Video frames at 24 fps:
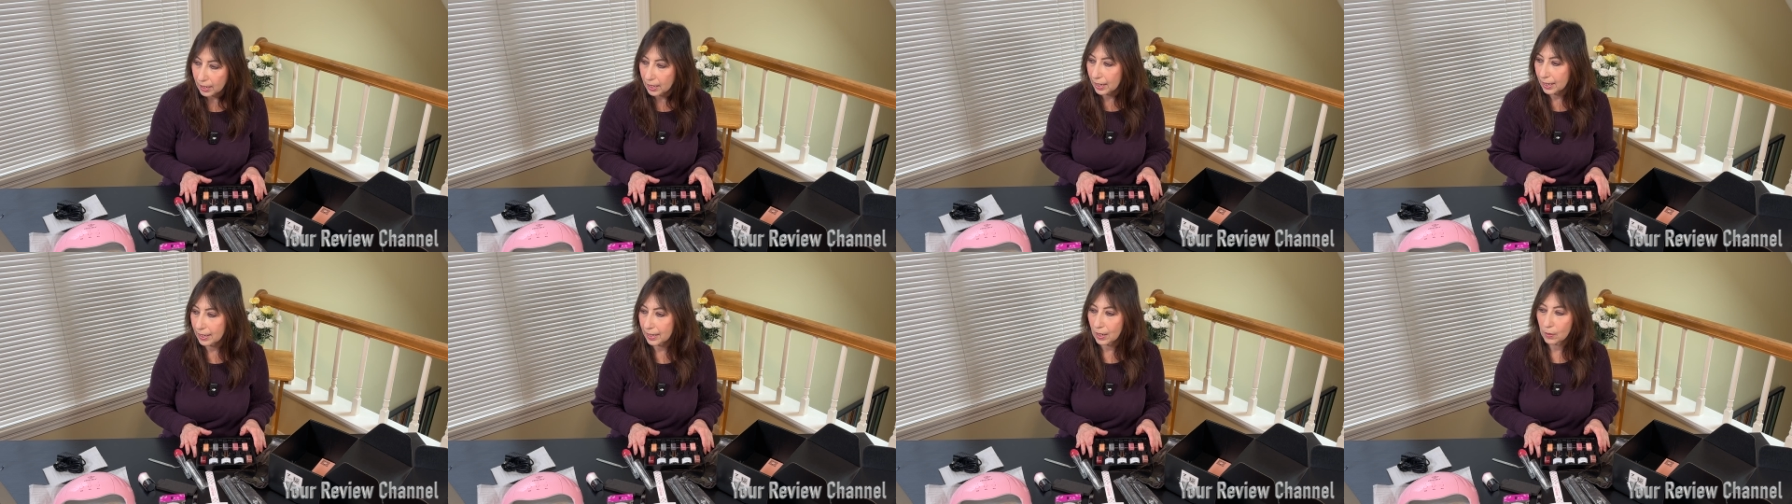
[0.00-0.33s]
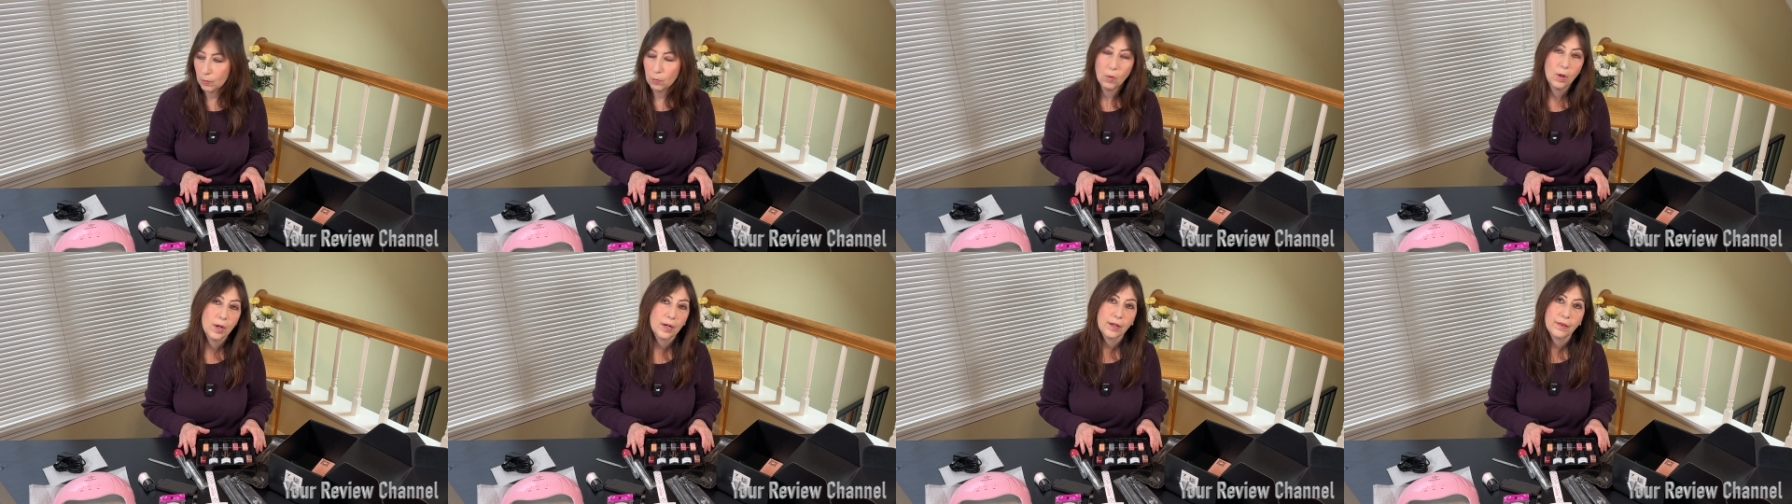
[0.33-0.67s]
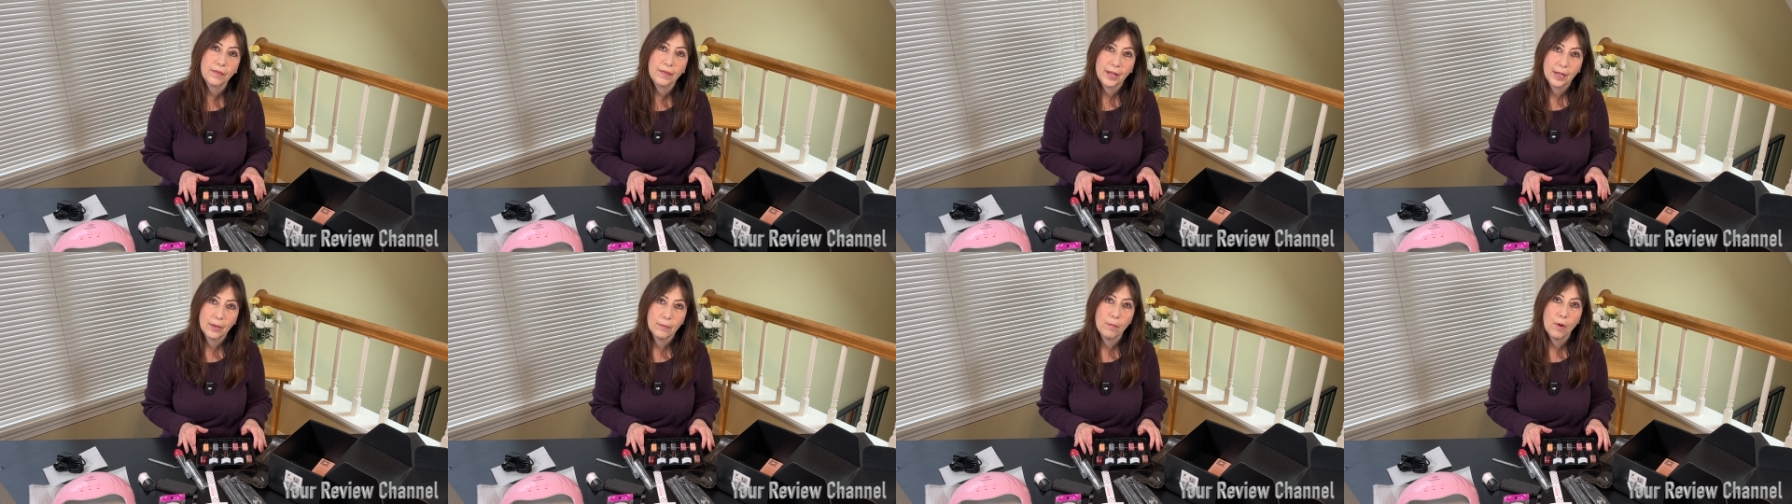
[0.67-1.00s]
and I want to
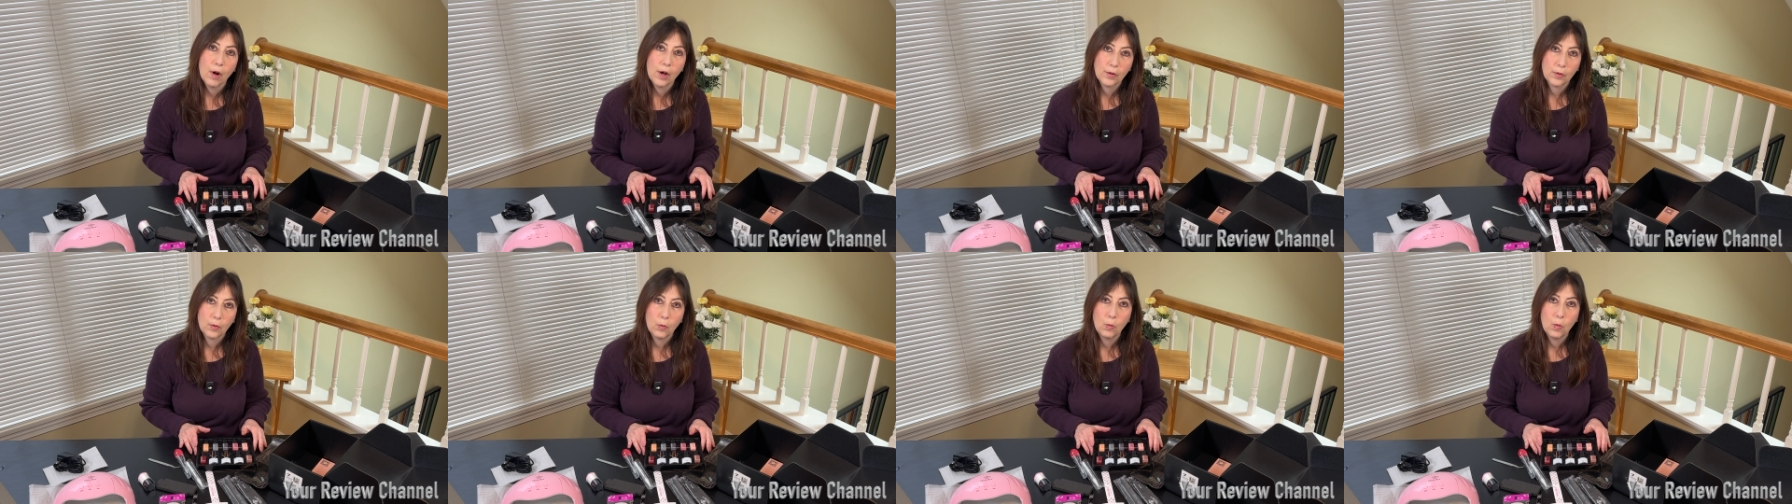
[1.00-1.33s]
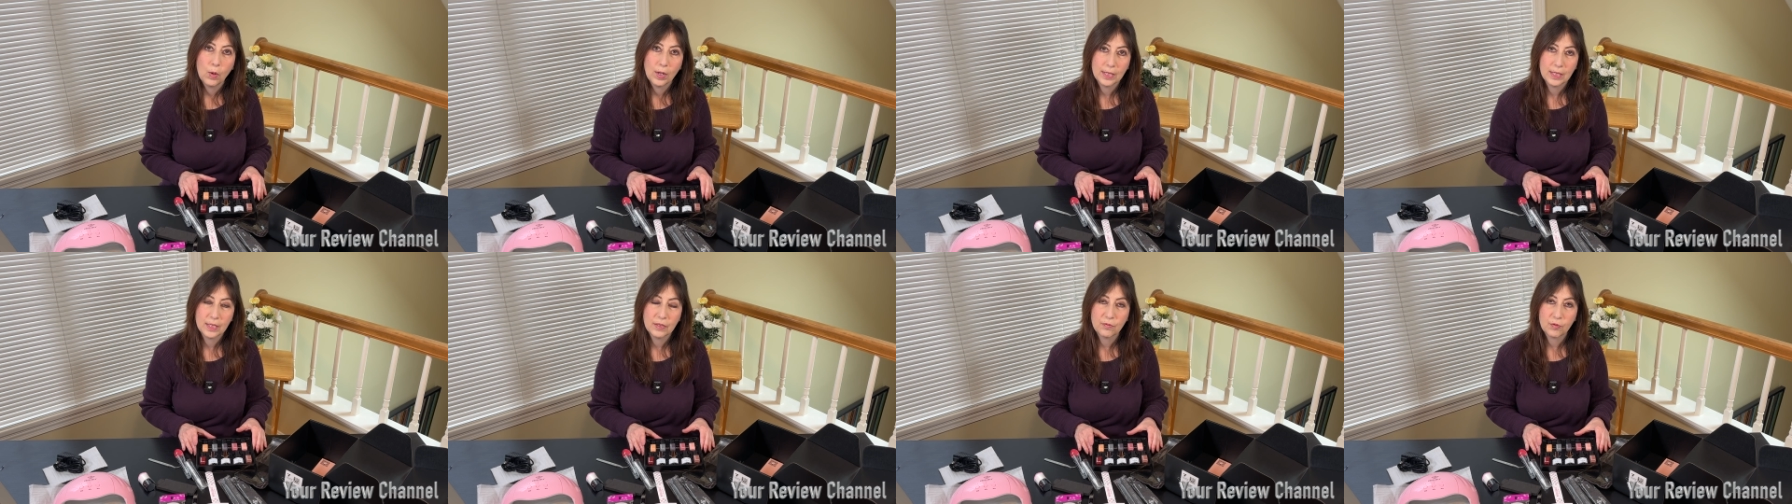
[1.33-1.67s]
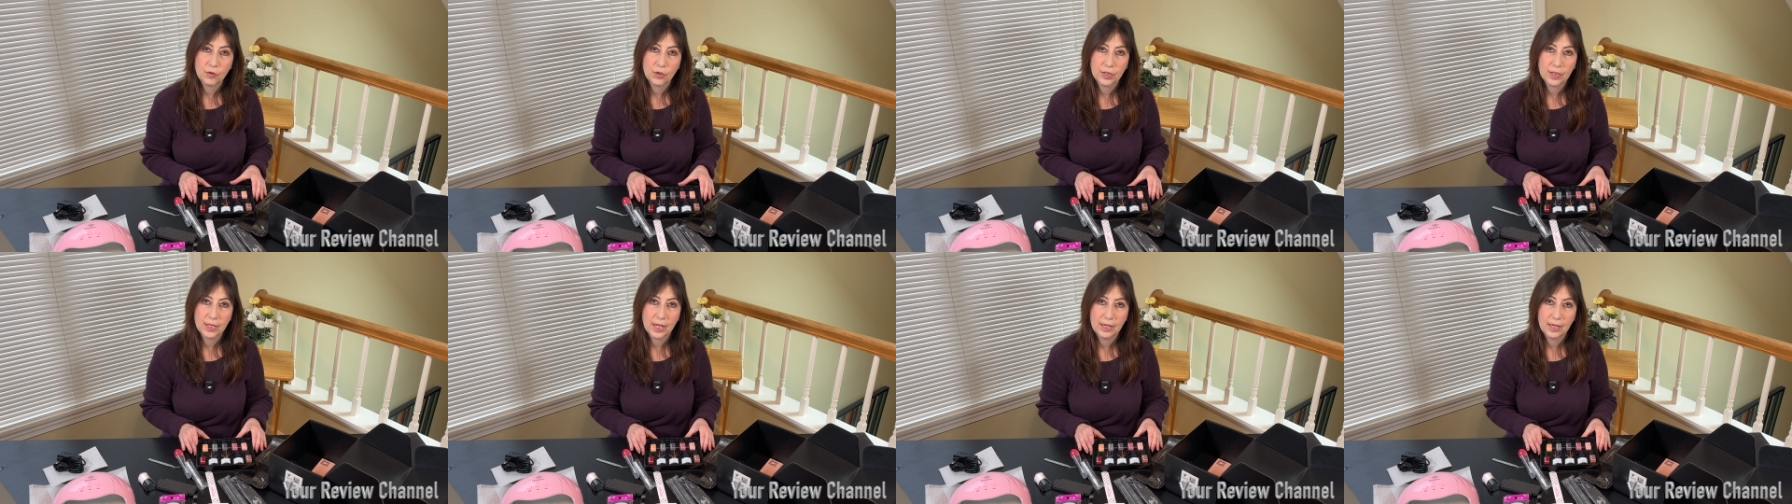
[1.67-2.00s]
thank Modelone for
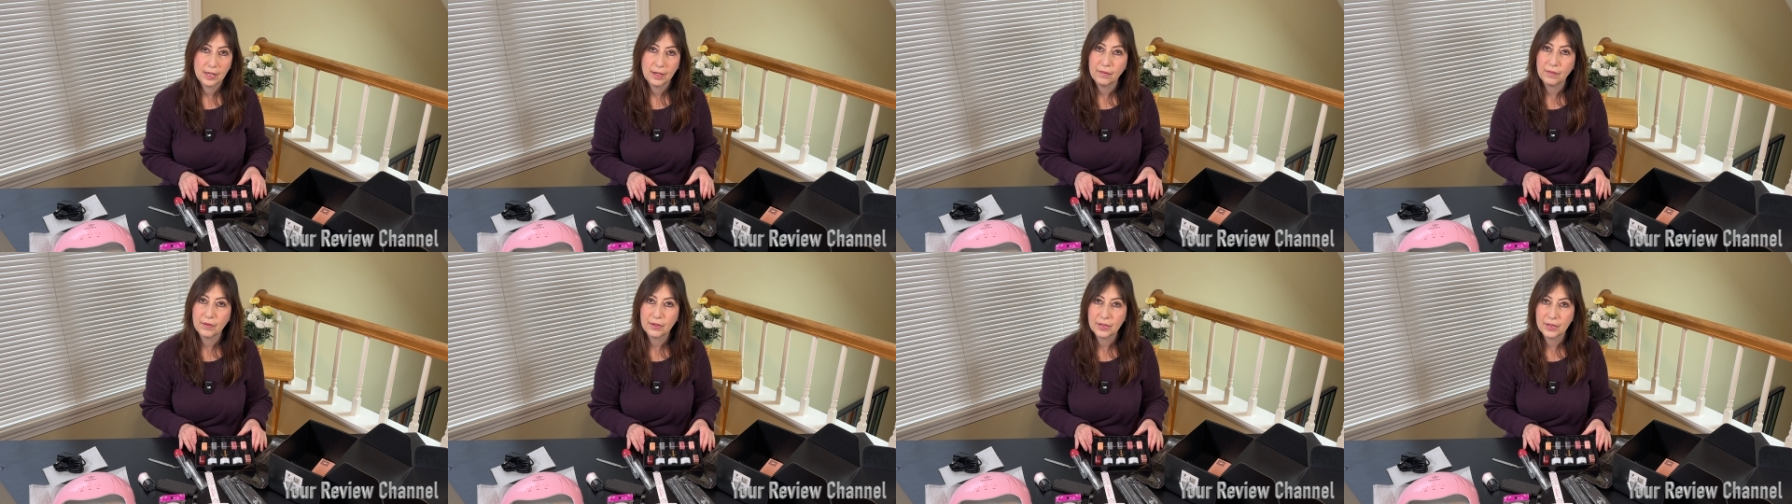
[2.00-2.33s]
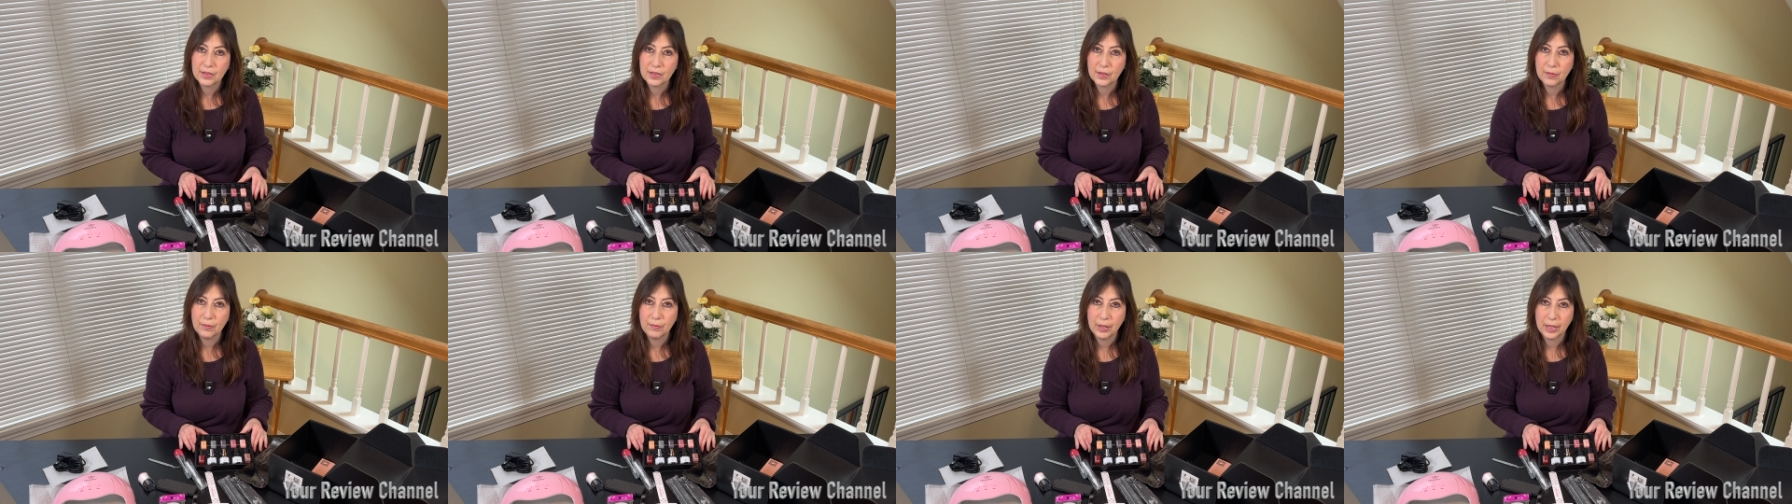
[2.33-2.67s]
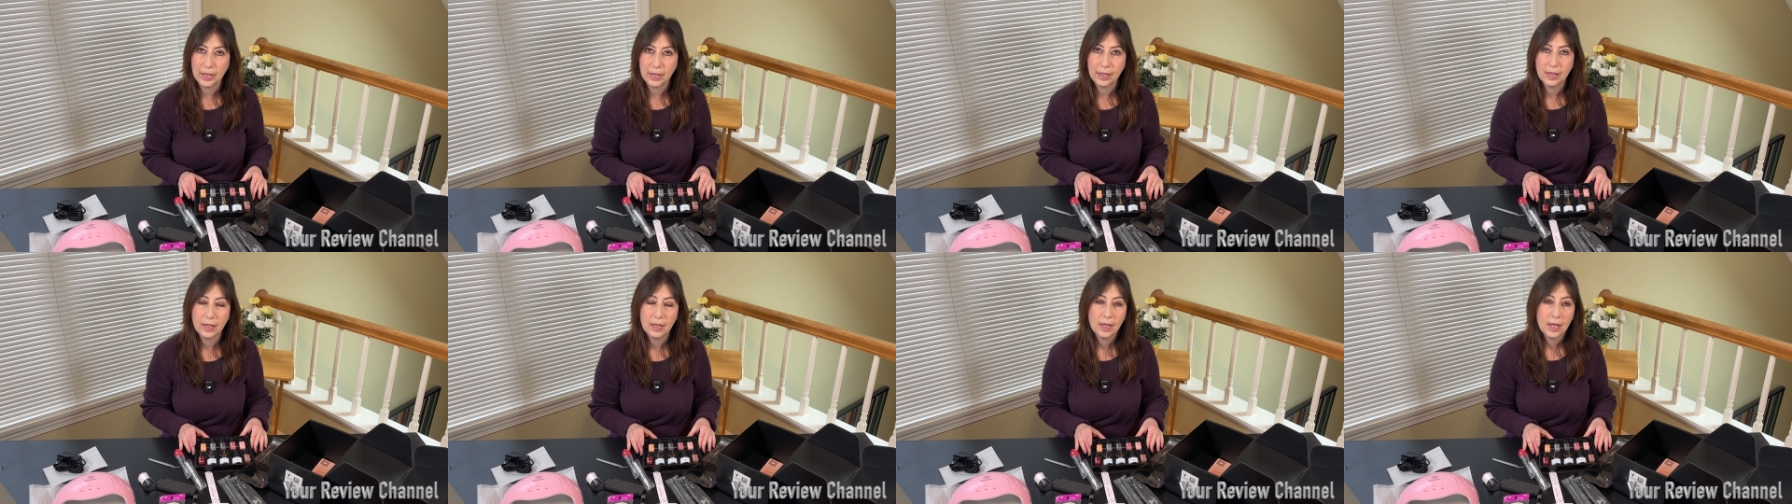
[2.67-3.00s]
sending this to
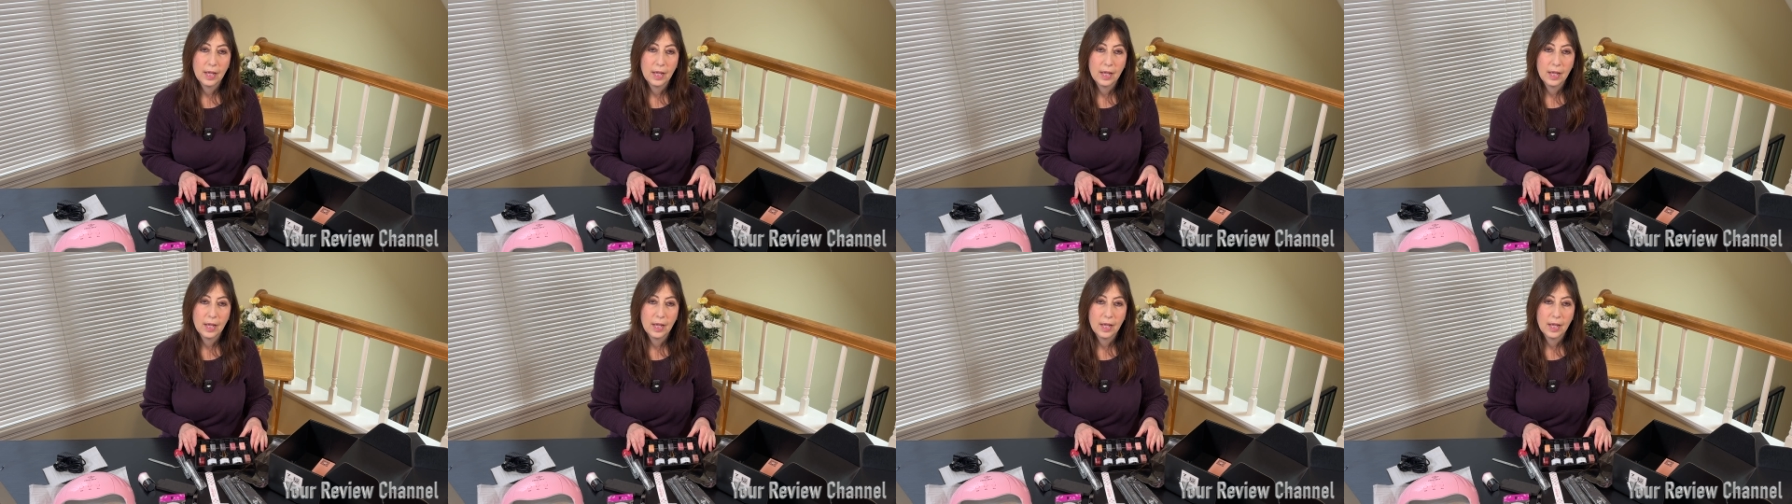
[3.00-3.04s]
me.